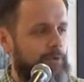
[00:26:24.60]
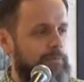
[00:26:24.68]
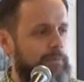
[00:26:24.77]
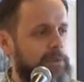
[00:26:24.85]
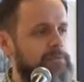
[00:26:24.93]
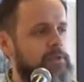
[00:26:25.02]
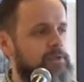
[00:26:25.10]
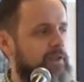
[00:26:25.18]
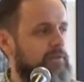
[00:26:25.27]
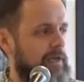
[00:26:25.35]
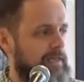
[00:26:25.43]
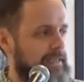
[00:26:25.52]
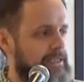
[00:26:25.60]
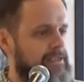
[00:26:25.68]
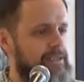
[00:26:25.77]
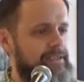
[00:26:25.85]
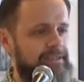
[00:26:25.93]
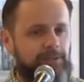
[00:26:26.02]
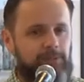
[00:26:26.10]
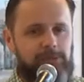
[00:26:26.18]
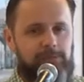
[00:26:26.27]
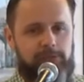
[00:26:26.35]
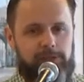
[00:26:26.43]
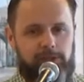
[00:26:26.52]
which bits I find easy and
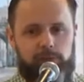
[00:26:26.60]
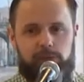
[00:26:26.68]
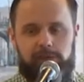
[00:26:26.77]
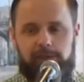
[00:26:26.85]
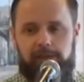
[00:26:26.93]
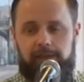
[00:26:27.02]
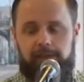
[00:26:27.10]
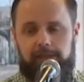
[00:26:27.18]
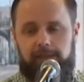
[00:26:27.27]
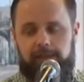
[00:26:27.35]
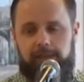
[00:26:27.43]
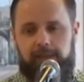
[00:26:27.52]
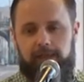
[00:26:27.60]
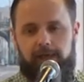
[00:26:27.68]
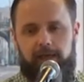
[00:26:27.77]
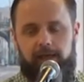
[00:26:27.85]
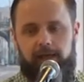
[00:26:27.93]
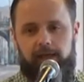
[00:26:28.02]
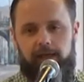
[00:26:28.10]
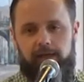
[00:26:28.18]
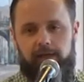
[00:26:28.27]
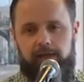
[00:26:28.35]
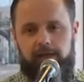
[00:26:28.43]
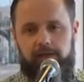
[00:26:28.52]
which bits I don't. Mm.
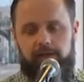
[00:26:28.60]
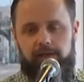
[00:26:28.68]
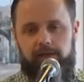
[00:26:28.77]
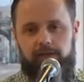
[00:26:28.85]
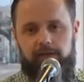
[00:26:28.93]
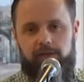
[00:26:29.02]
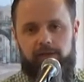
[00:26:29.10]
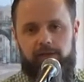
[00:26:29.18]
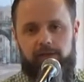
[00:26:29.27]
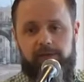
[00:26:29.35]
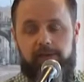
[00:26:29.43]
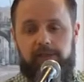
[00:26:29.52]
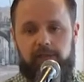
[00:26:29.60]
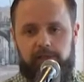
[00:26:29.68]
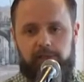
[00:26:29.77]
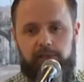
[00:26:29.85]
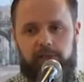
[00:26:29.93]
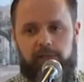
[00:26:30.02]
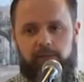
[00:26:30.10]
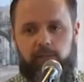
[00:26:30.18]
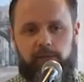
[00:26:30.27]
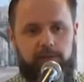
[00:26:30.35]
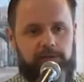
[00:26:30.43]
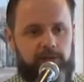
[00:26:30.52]
Uh, there's the danger
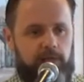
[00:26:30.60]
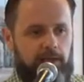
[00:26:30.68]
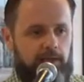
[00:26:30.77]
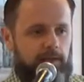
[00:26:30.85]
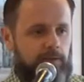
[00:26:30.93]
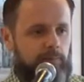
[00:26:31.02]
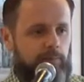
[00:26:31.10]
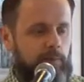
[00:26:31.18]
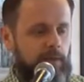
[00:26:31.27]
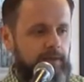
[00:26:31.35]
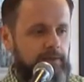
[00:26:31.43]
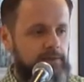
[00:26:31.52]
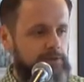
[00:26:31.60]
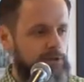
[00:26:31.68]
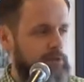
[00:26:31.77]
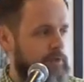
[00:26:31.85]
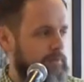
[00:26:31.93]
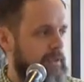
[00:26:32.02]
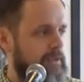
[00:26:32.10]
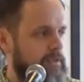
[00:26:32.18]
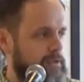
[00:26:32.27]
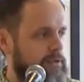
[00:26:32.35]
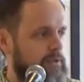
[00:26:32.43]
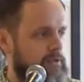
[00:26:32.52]
because then my my
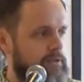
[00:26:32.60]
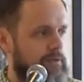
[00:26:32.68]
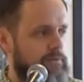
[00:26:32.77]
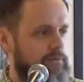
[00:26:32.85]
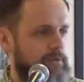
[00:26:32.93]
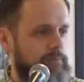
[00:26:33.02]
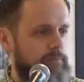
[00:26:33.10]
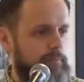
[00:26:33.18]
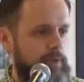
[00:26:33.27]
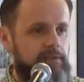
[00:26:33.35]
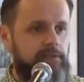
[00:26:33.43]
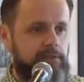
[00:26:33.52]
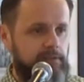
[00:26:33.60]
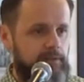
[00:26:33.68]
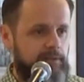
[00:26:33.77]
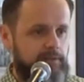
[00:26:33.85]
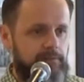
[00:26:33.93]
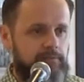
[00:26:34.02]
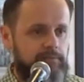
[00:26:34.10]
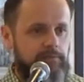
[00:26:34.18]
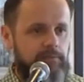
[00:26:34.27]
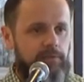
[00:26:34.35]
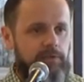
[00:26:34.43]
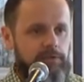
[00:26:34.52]
decision is obviously better than,
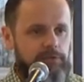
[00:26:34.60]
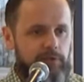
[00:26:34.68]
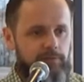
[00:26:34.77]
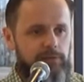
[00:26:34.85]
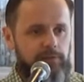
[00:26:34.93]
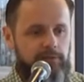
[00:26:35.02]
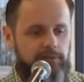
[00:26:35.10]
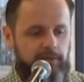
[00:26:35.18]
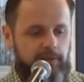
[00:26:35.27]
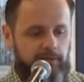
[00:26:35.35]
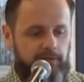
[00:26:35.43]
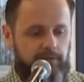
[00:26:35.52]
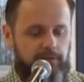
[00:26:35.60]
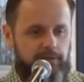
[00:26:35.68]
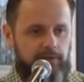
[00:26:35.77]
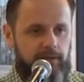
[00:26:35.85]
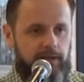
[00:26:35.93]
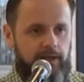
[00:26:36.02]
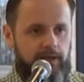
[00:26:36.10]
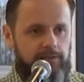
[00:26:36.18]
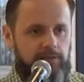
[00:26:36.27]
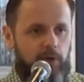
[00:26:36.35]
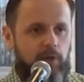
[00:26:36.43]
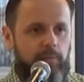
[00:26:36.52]
than scripture. Then mm. uh,
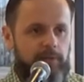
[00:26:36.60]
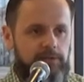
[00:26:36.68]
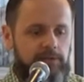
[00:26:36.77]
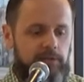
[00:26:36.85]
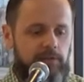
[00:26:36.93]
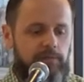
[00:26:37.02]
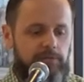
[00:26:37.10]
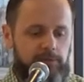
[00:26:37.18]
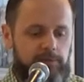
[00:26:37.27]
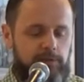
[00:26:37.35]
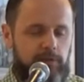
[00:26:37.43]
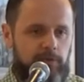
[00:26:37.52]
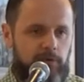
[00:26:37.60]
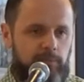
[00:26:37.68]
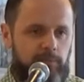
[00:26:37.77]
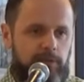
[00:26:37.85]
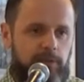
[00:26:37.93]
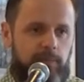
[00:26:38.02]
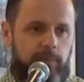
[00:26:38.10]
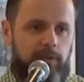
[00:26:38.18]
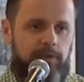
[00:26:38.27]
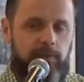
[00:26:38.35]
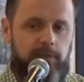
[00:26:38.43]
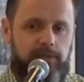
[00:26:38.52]
so all bits of scripture are God breathed,
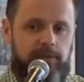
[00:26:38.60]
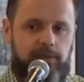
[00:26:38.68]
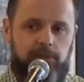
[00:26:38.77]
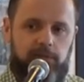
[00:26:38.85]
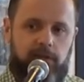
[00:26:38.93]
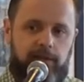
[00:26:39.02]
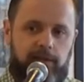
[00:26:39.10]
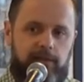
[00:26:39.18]
but the bits I don't like,